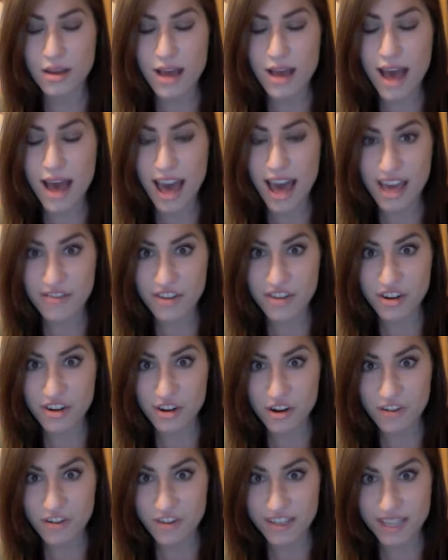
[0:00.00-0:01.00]
I have a
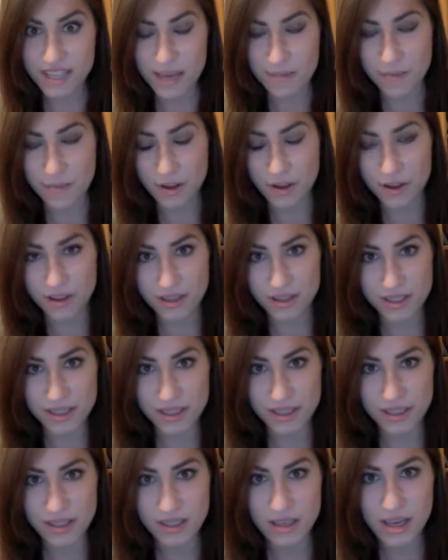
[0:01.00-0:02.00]
nervous
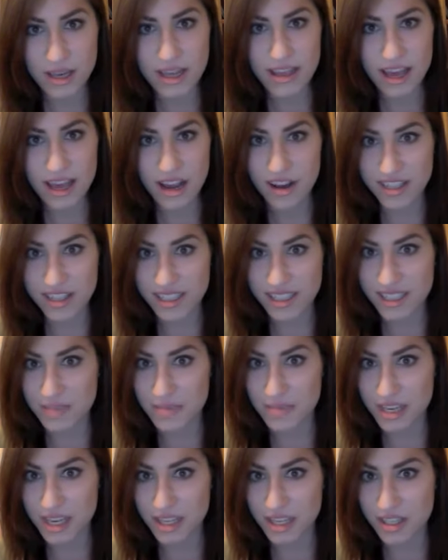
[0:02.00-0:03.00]
impulse that causes
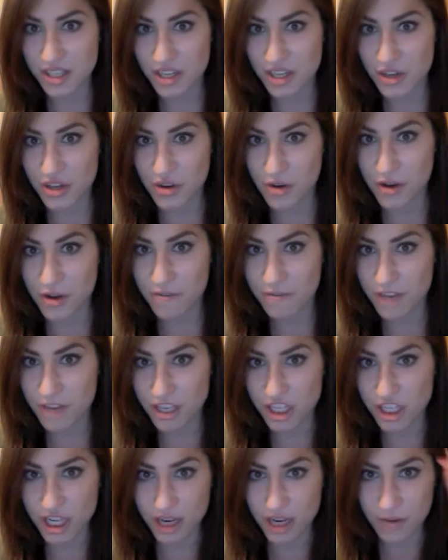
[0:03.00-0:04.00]
me to
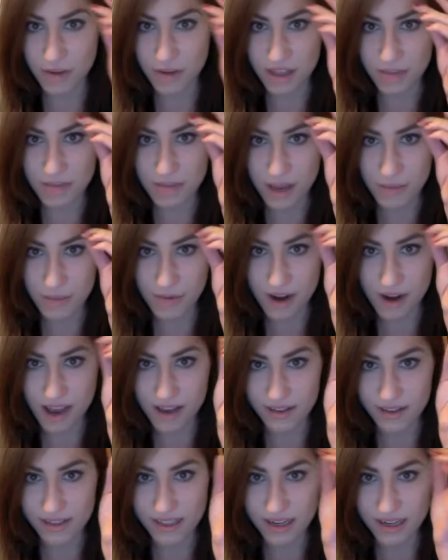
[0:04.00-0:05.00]
fidget with my
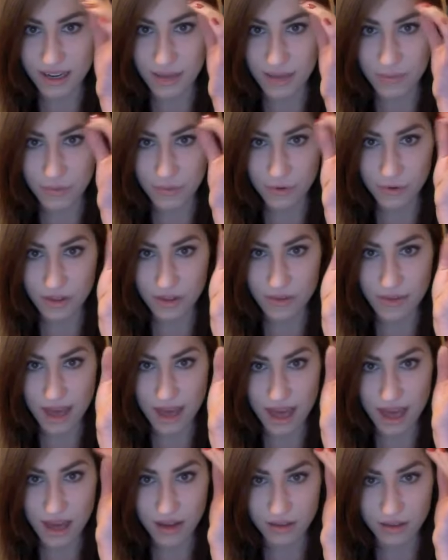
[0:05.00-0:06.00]
brows, and I pull them
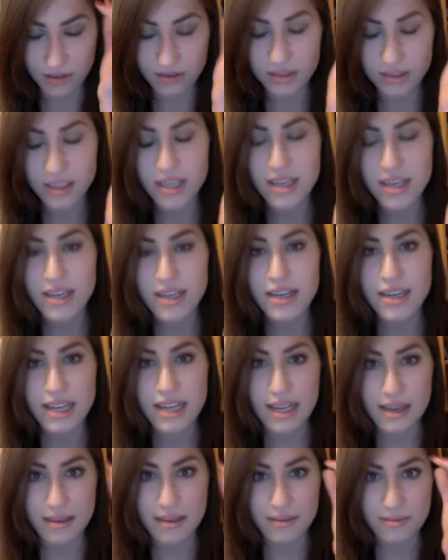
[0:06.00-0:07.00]
out
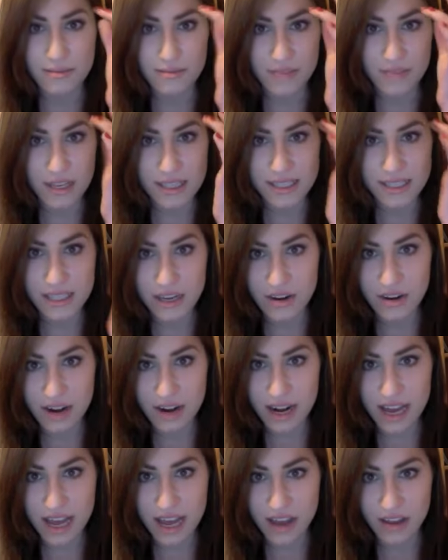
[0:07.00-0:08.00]
and they stick
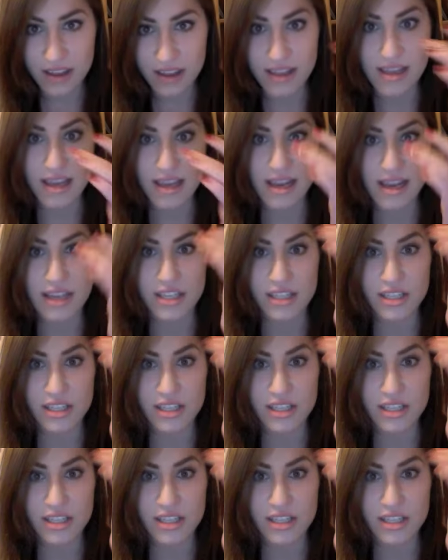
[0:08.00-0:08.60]
right out, and then